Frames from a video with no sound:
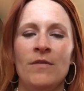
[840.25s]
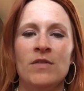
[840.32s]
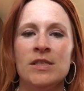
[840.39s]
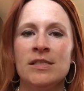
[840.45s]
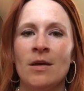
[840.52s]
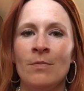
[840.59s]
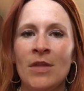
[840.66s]
If
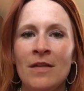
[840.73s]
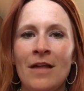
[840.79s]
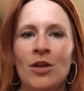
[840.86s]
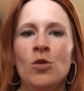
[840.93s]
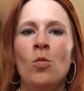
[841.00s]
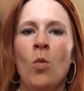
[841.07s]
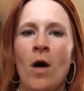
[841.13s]
it's something
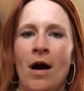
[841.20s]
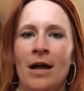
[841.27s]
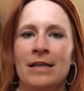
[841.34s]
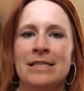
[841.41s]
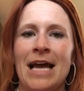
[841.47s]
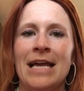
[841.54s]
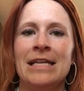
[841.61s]
that you
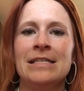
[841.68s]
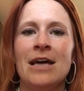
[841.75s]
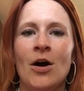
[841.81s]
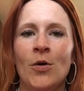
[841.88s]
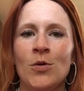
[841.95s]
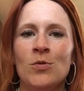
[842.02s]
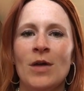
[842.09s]
want, I can
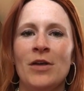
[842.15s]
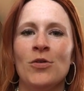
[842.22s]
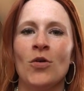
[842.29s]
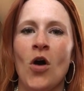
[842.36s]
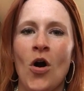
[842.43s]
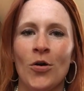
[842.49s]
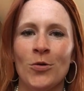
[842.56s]
tell you that
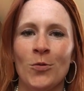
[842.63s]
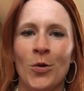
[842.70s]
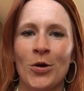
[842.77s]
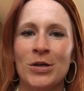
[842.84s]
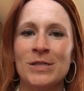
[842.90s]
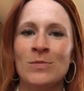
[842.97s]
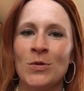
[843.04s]
your hard
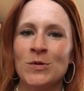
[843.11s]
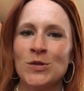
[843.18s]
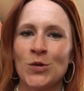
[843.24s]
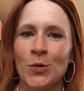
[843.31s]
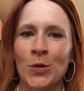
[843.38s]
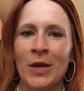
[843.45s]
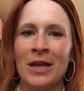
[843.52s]
work is most
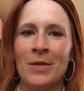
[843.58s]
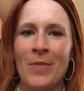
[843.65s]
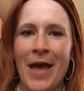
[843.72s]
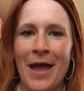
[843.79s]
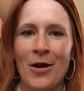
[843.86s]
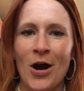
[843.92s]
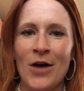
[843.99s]
certainly going to
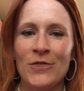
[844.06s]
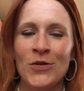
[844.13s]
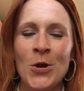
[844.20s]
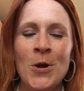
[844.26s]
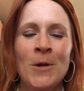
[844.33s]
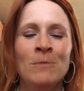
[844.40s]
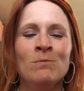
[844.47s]
pay off.
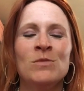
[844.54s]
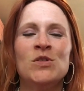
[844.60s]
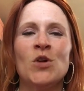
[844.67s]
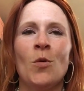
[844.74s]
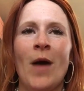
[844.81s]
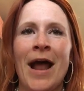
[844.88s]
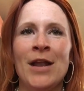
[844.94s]

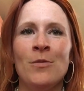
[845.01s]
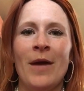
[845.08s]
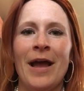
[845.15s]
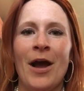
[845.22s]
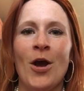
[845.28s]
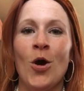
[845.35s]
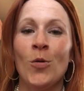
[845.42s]
So
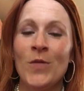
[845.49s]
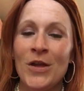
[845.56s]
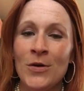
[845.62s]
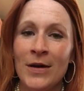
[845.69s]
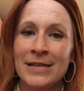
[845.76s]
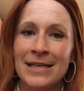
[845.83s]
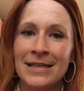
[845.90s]
anyway, I hope that
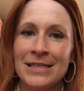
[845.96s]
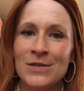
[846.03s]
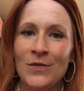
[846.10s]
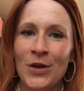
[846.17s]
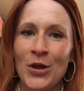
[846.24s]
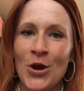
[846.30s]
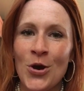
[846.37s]
you guys like this
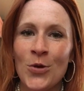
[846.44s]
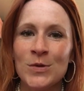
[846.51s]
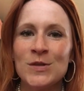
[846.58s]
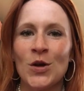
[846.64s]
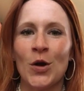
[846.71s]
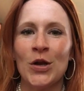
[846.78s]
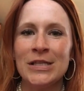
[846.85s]
video.
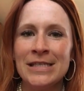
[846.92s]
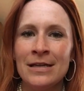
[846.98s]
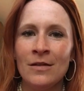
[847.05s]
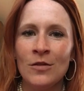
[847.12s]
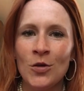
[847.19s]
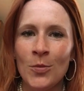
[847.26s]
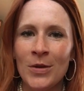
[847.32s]
Sorry it's in
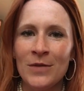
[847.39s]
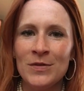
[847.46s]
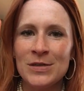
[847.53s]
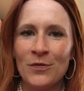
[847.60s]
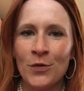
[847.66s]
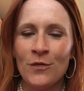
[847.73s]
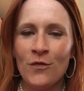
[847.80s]
a little bit of a
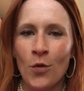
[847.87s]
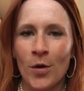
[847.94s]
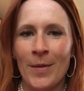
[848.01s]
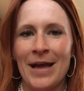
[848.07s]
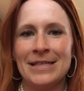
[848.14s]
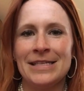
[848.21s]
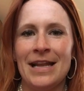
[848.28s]
different
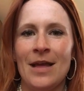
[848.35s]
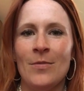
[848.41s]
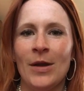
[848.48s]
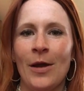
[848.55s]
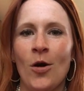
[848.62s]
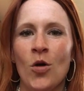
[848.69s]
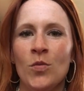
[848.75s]
format today,
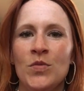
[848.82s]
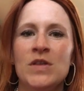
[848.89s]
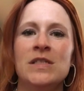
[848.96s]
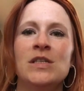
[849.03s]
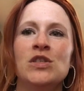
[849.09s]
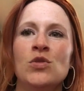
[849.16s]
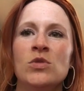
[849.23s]
but I hope
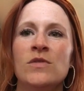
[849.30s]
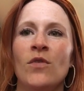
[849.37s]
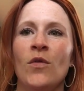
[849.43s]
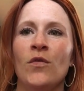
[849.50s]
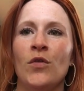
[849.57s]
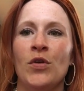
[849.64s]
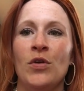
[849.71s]
this is
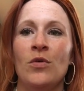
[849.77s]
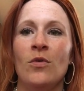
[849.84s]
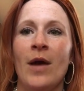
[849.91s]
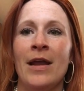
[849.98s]
useful for you.